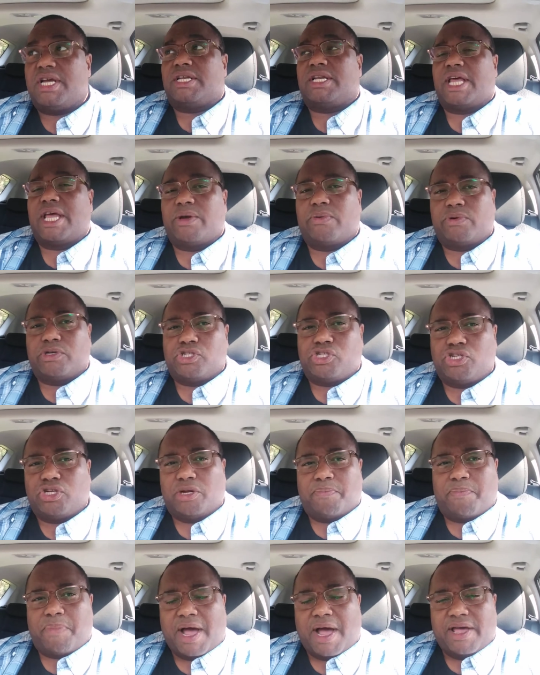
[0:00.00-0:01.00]
They want you to
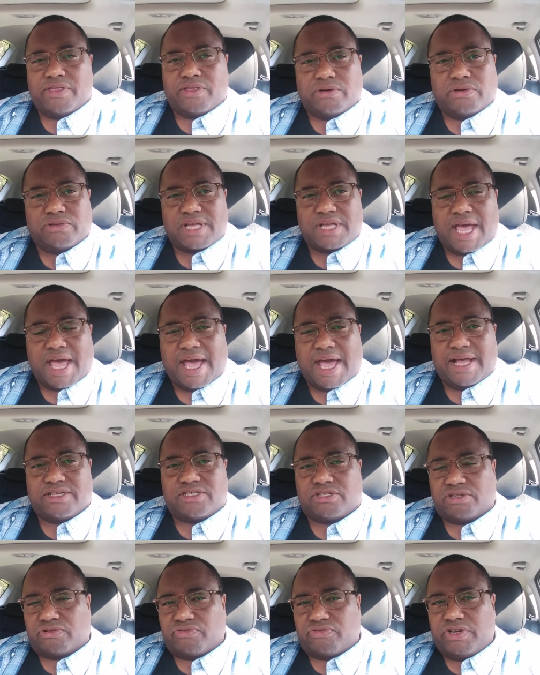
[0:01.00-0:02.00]
buy those ads
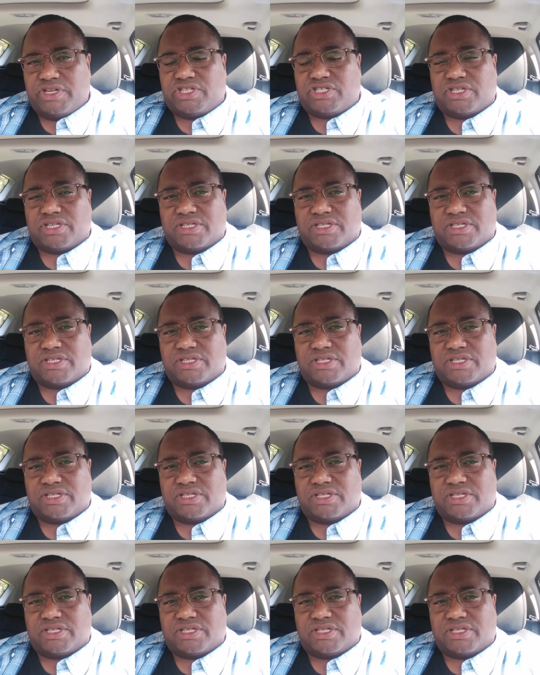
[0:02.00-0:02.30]
to reach